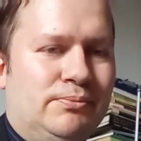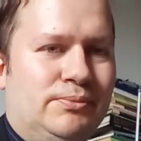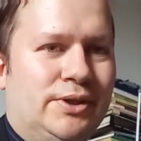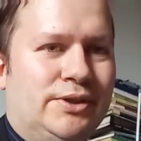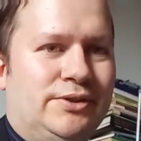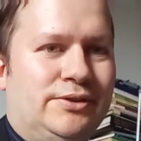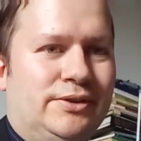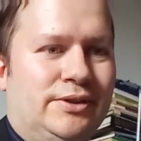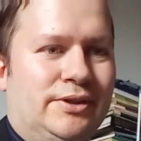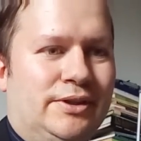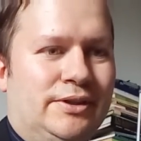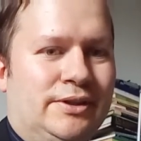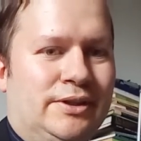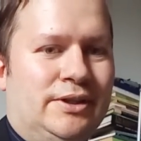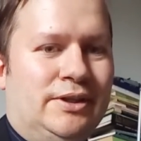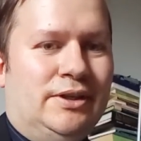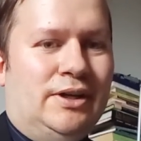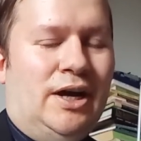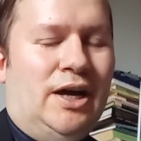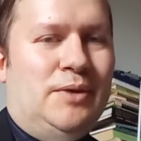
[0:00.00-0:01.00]
But
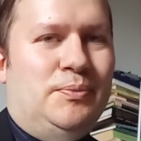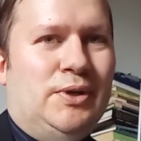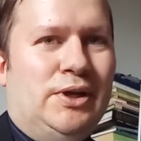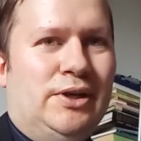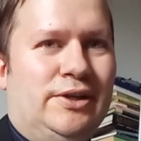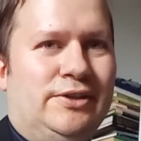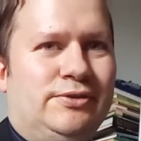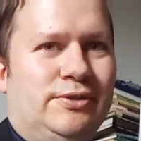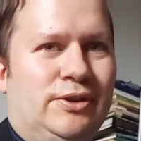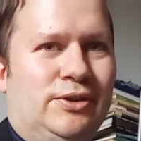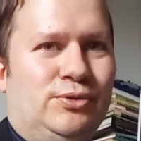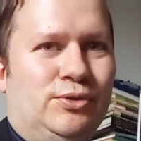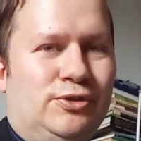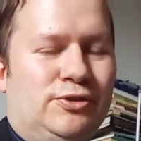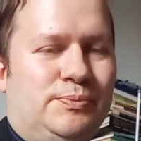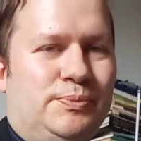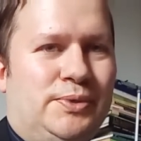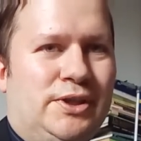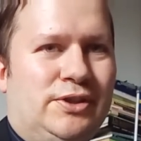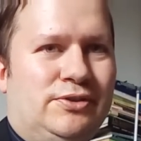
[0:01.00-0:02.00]
I've been listening to
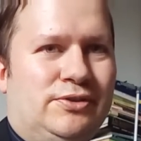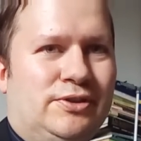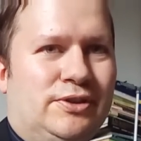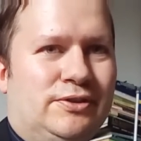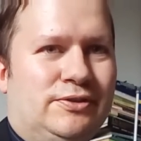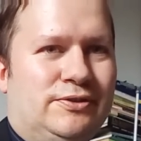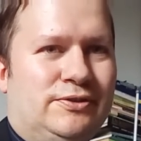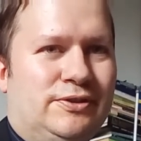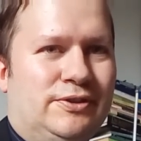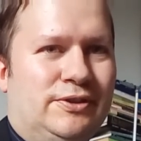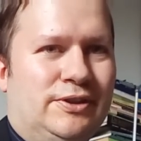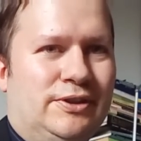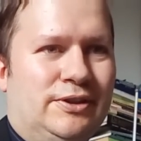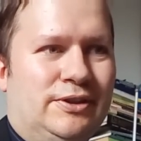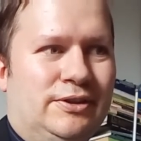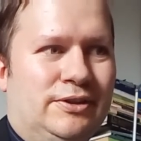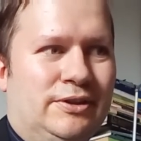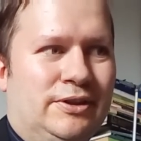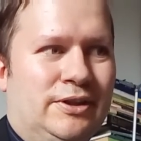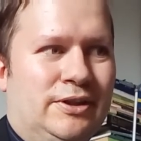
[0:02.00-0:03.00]
his speeches,
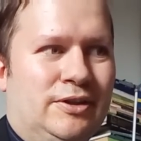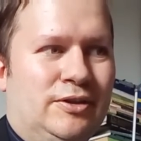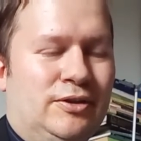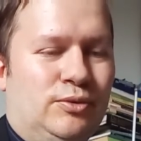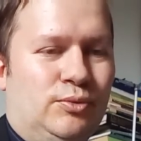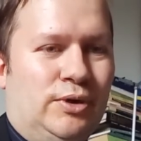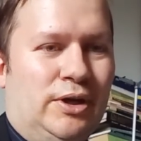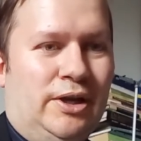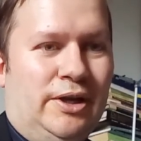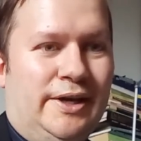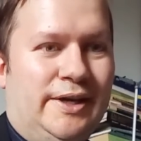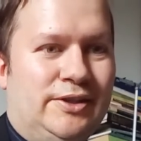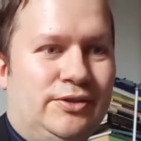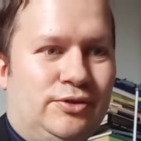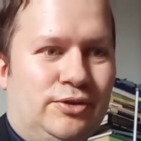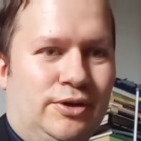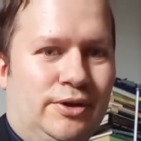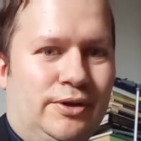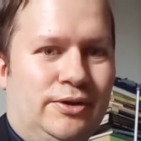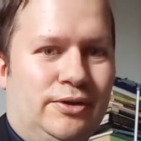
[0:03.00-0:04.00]

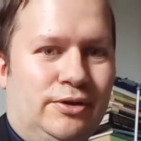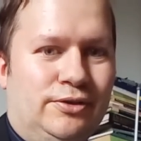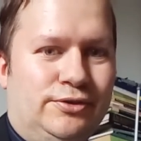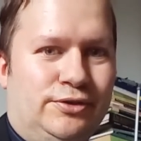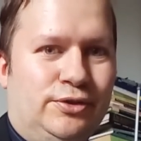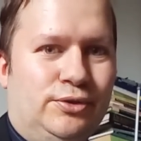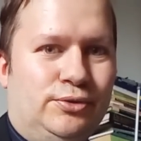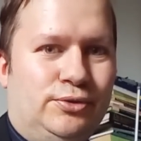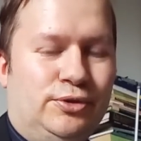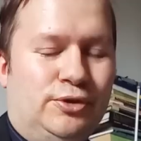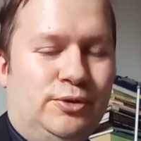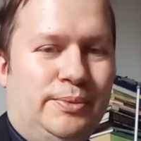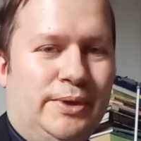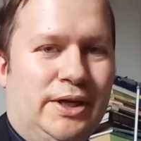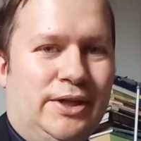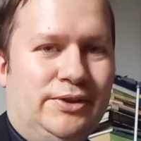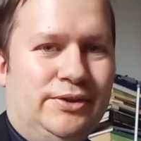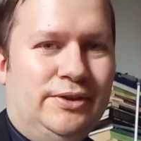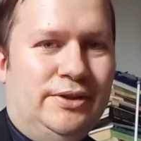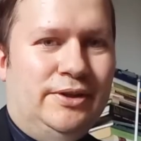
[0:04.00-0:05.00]
later on YouTube
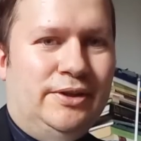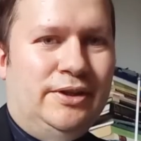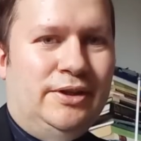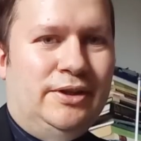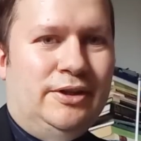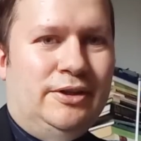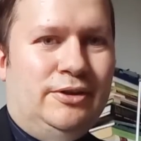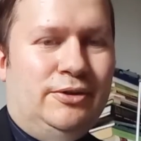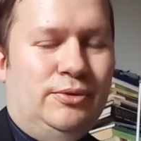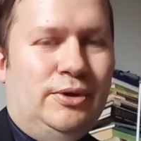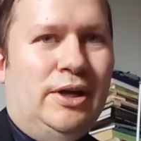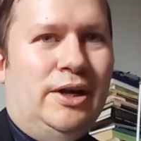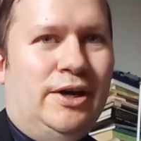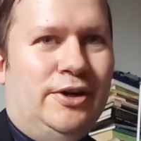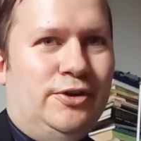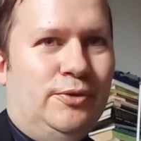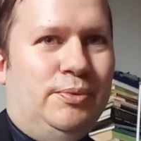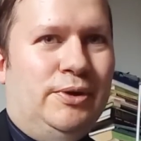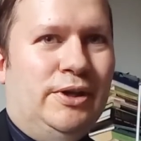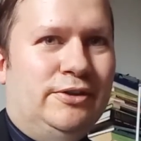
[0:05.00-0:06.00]
and,
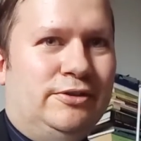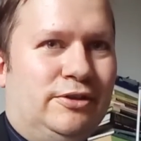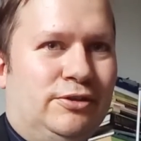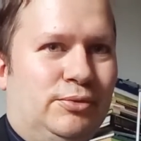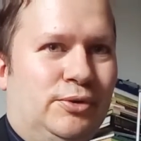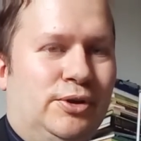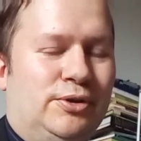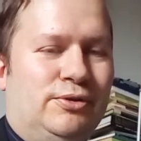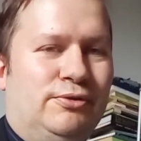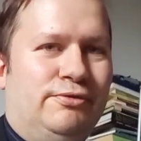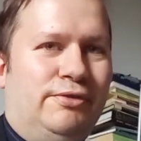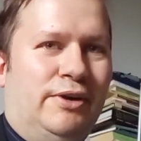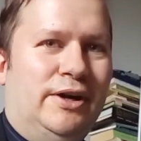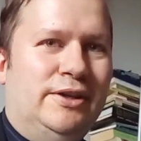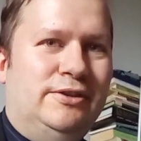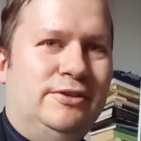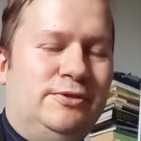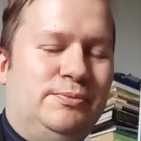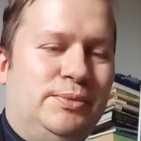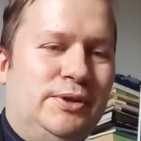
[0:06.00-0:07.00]
other places where you can
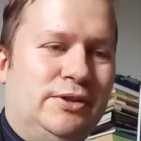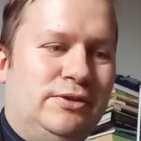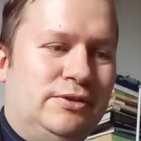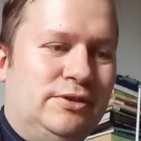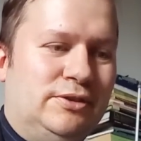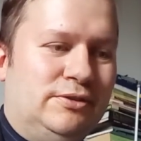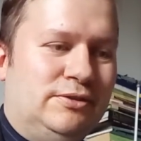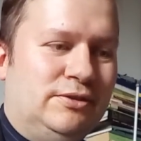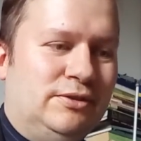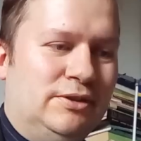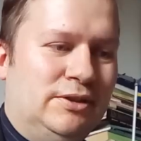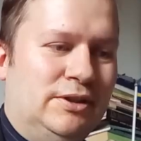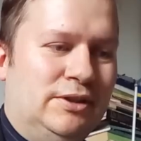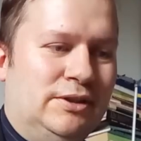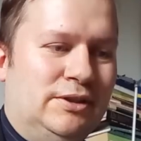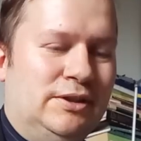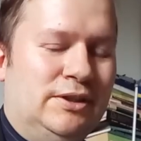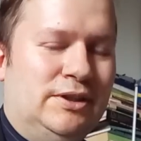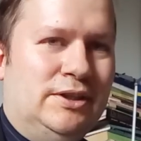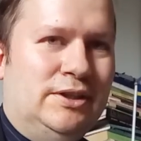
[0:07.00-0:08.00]
find his speeches.
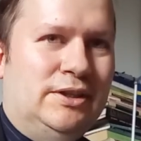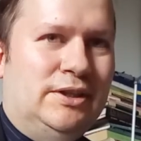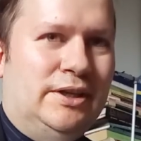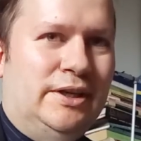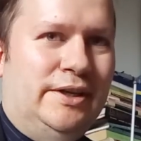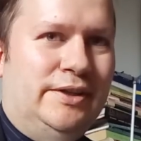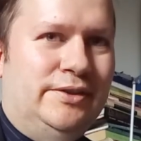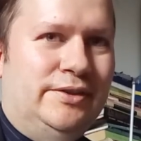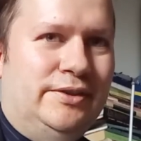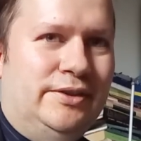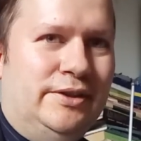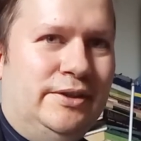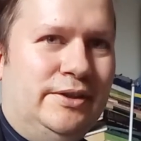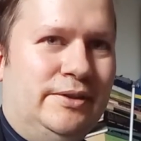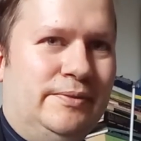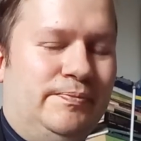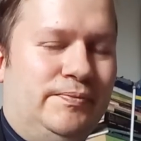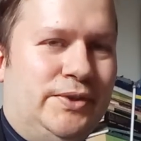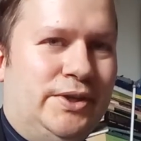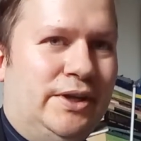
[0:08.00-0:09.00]
And
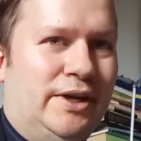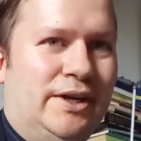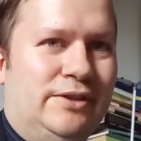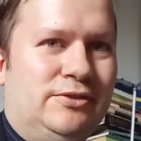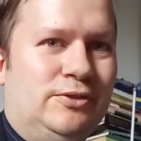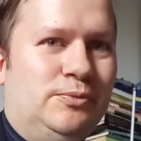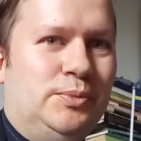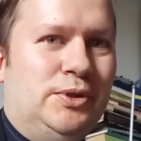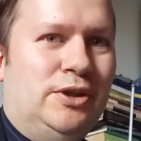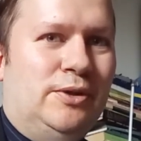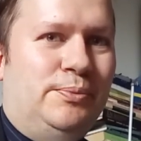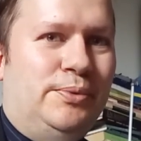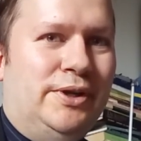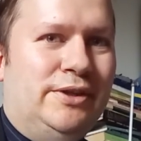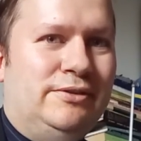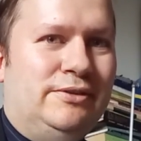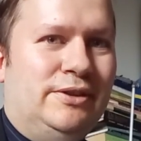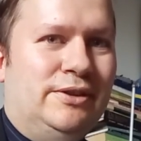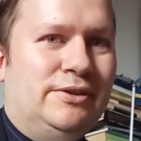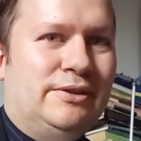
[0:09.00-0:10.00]
there hasn't been a
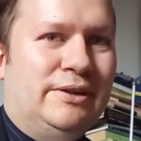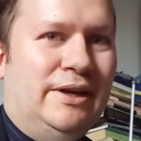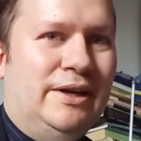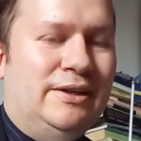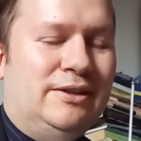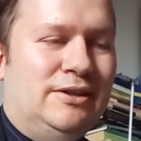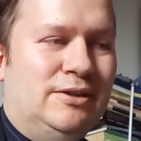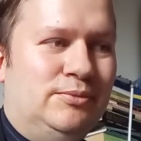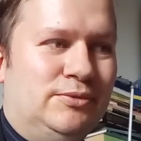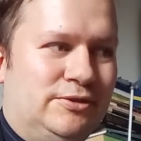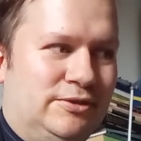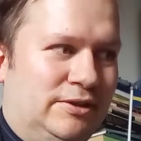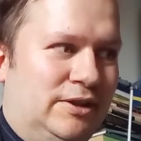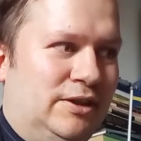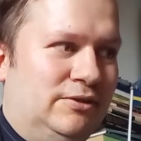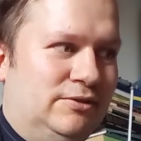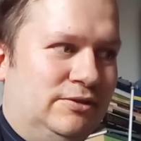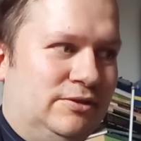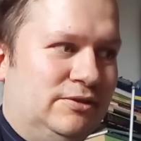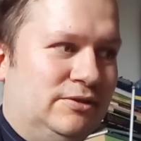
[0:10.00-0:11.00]
president like him
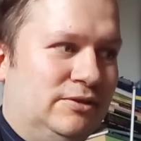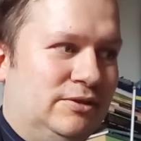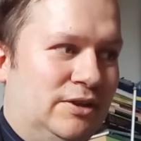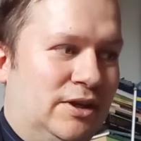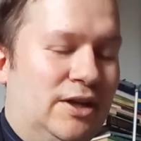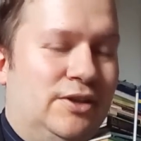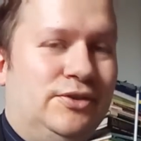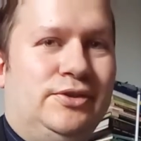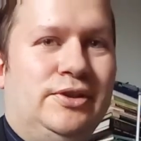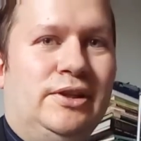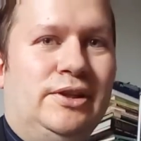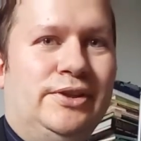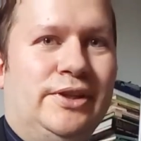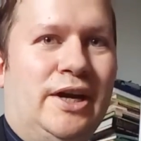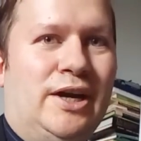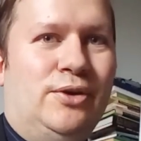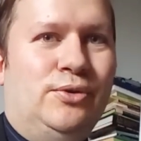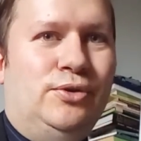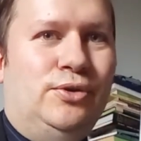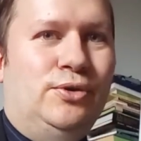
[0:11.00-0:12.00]
since, until
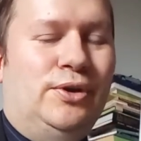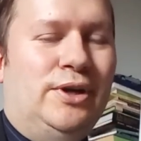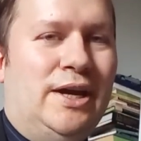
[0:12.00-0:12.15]
now.